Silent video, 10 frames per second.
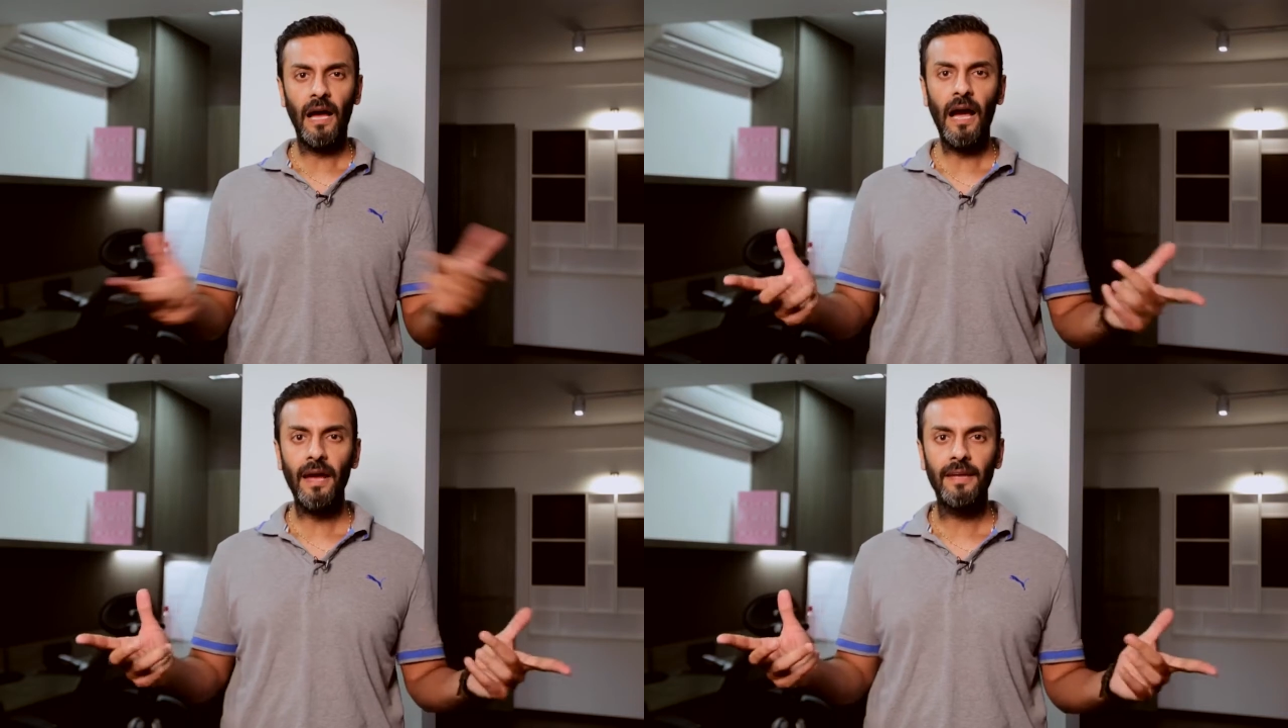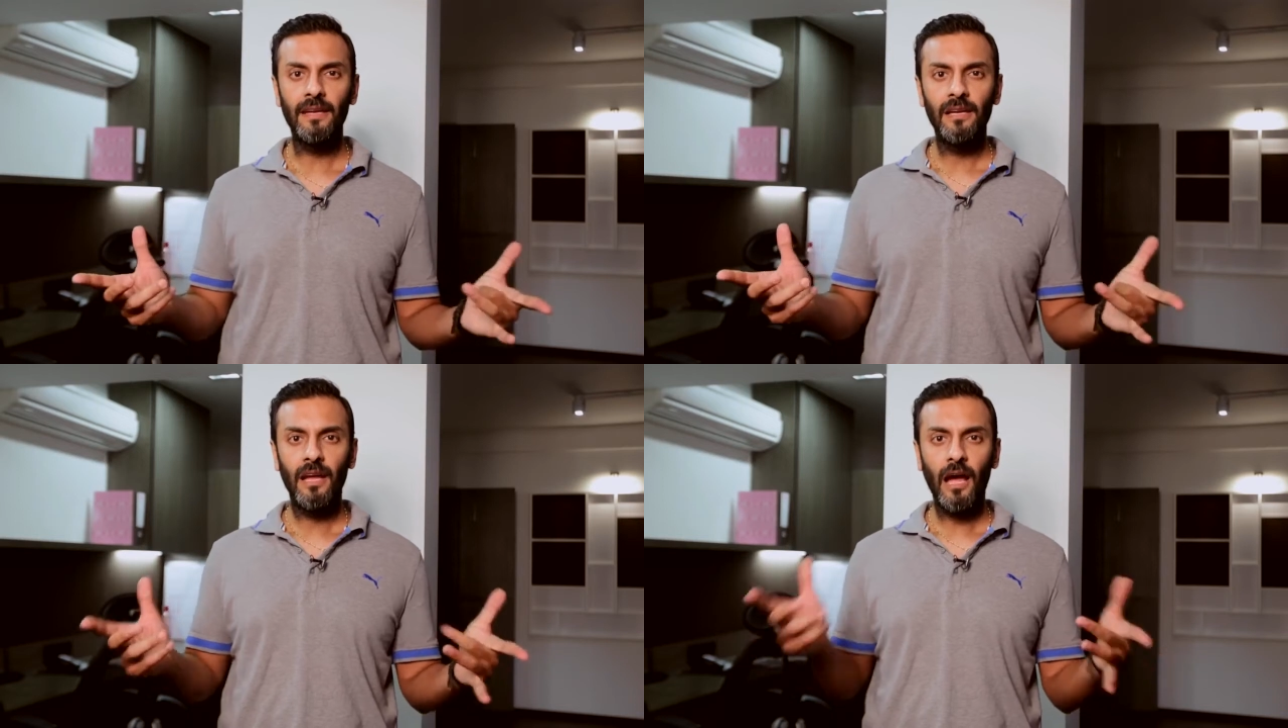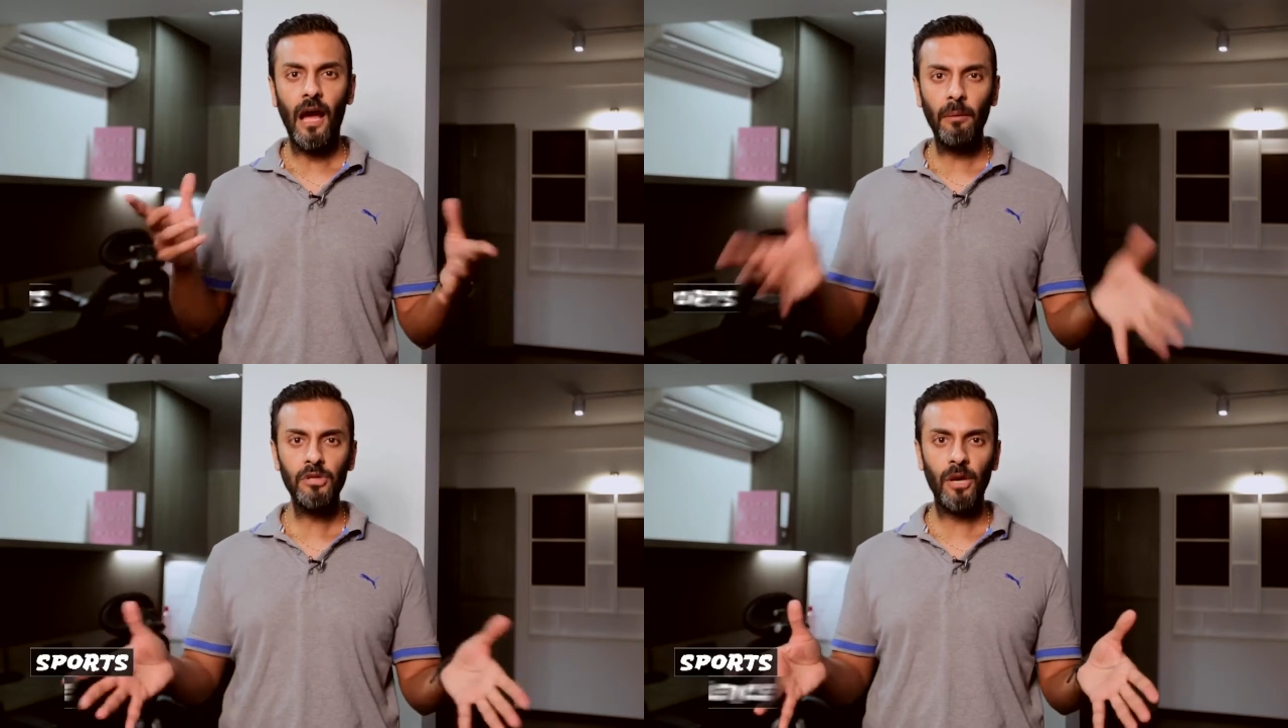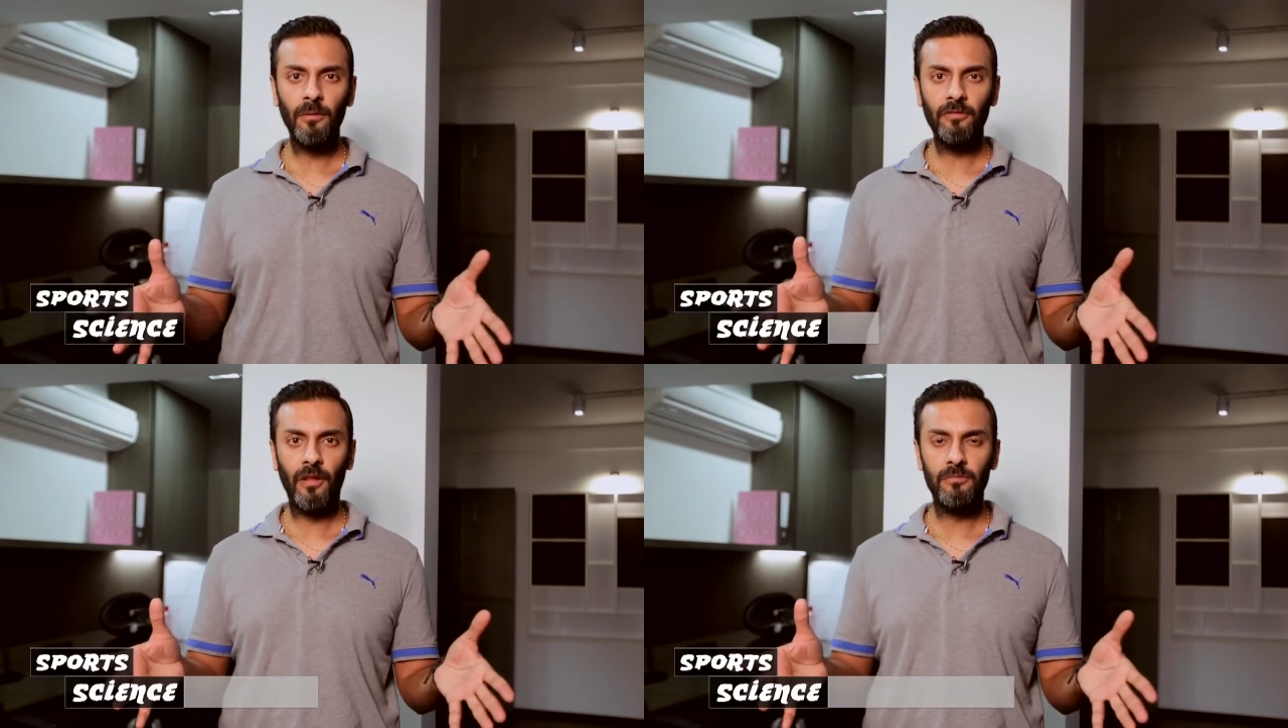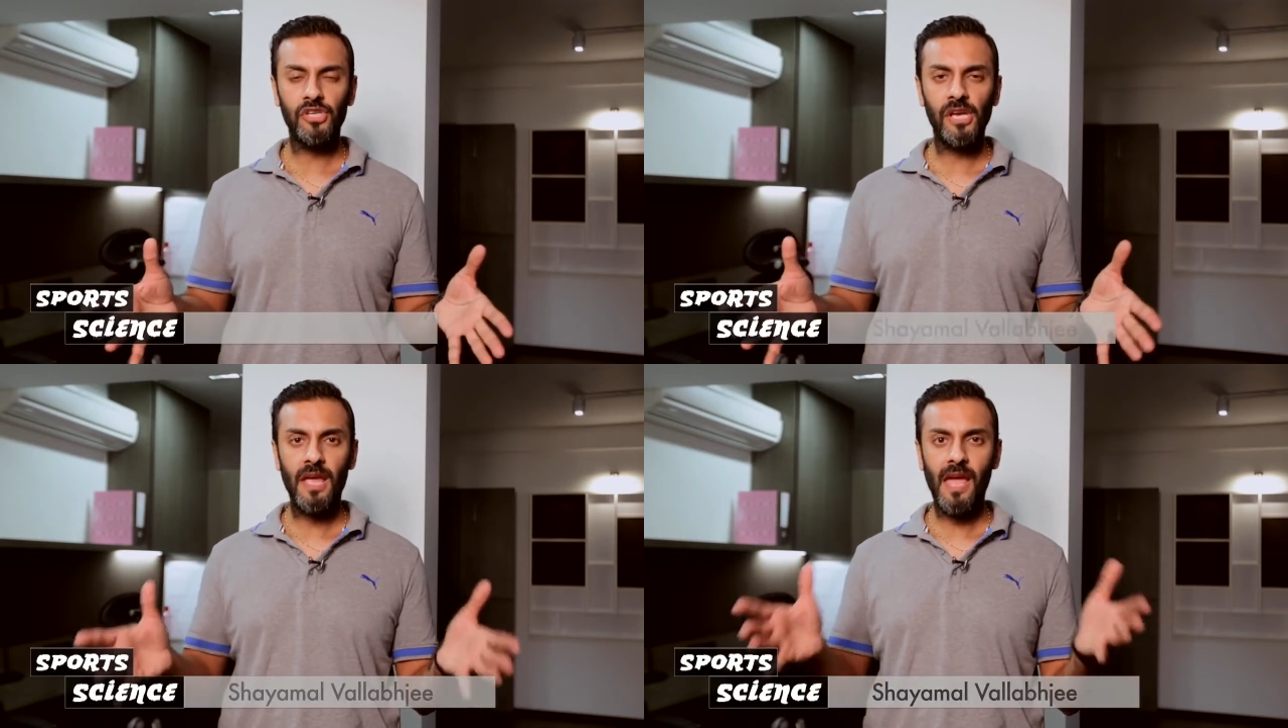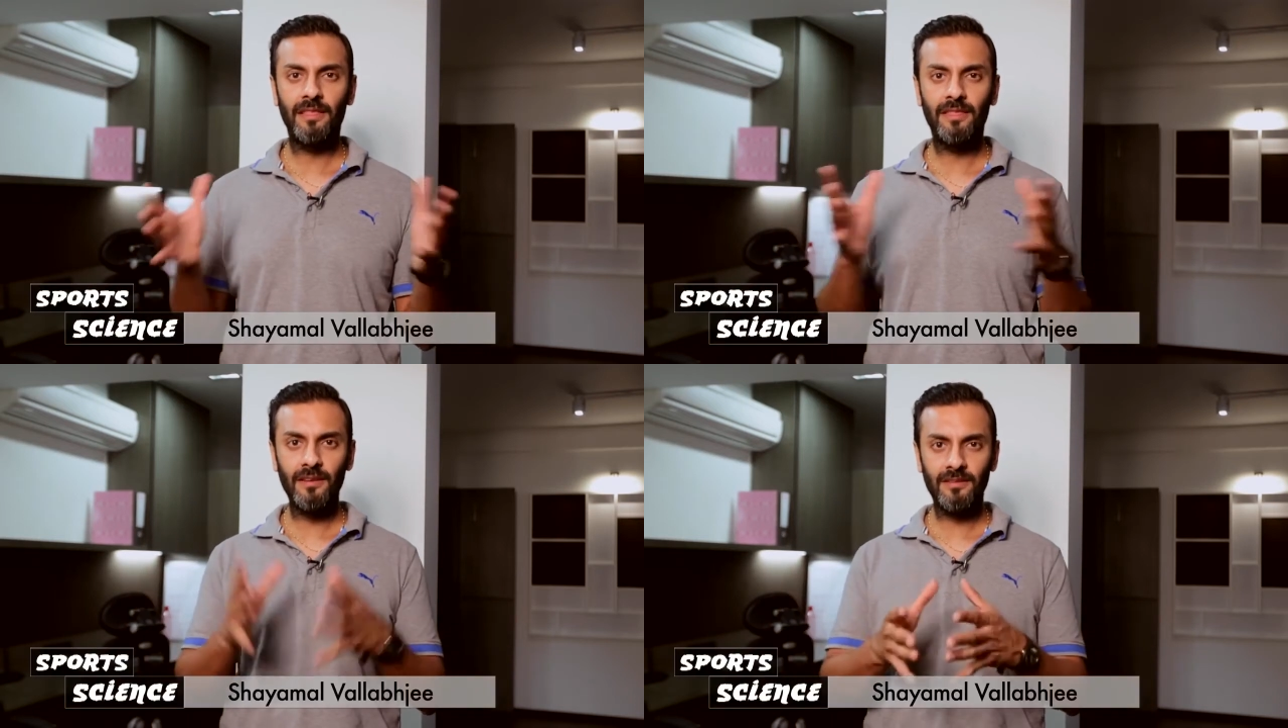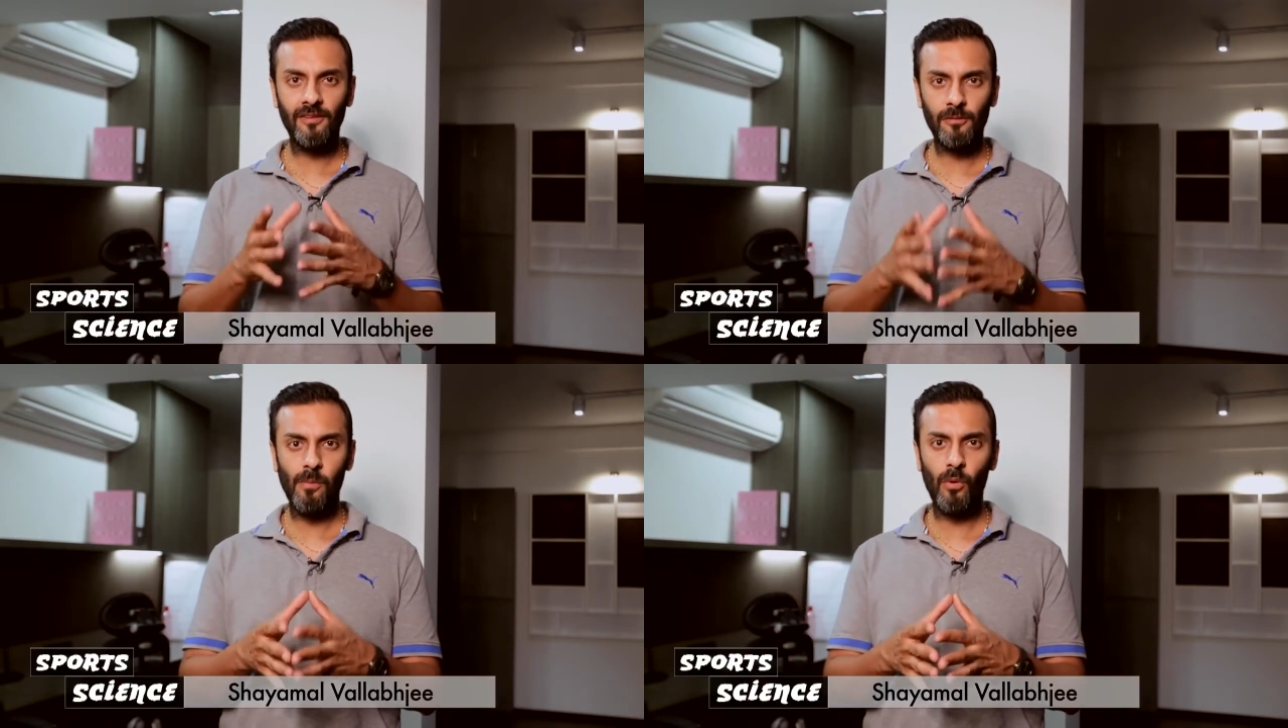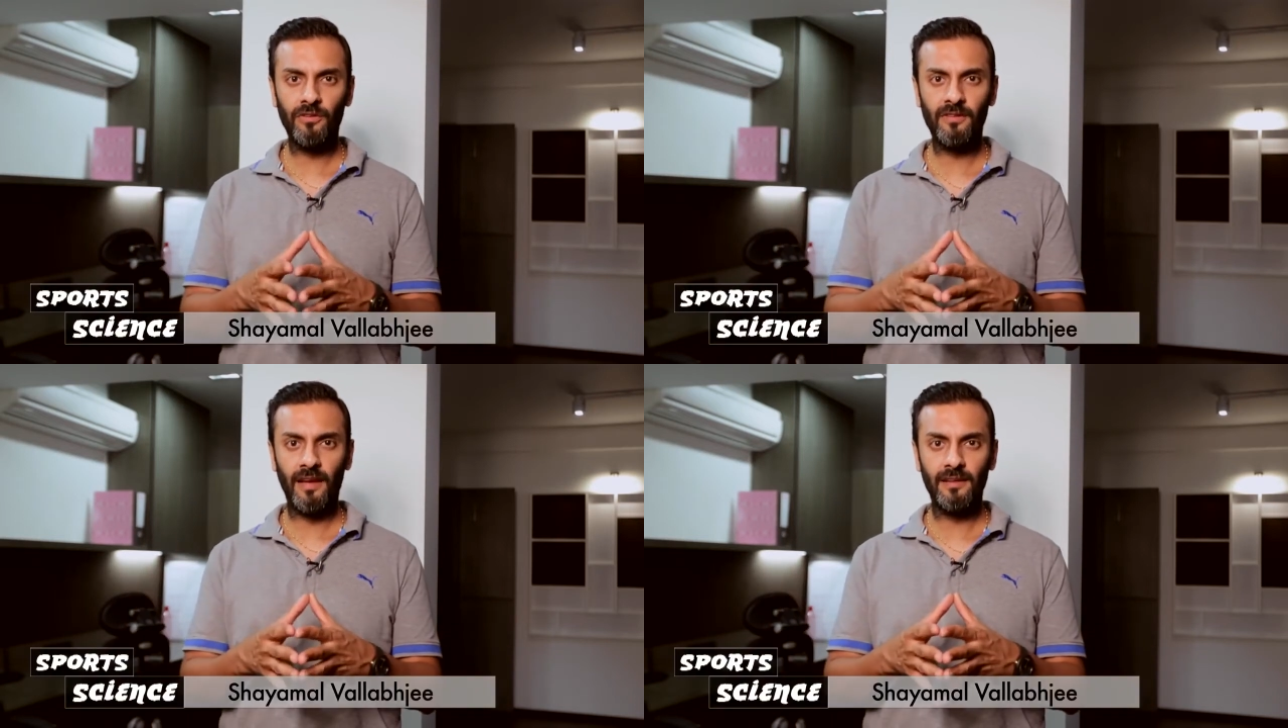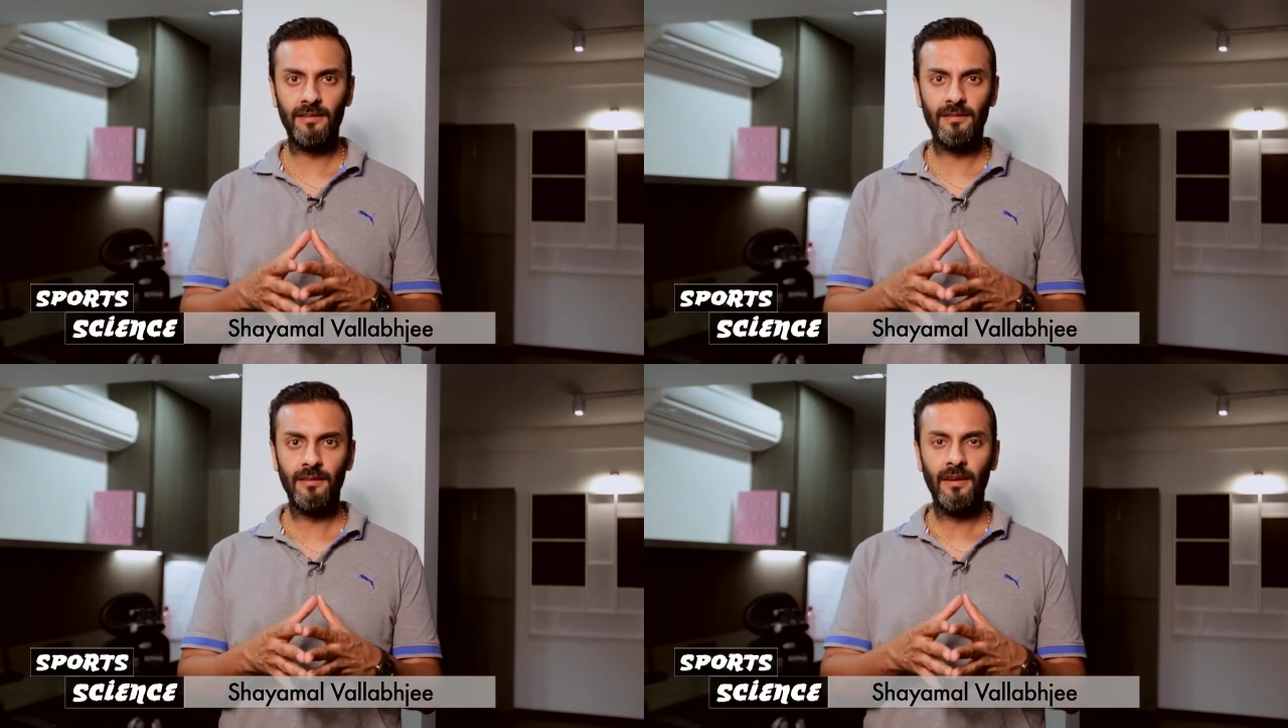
Hi, I'm Shayamal Vallabhjee and this is Sport Science.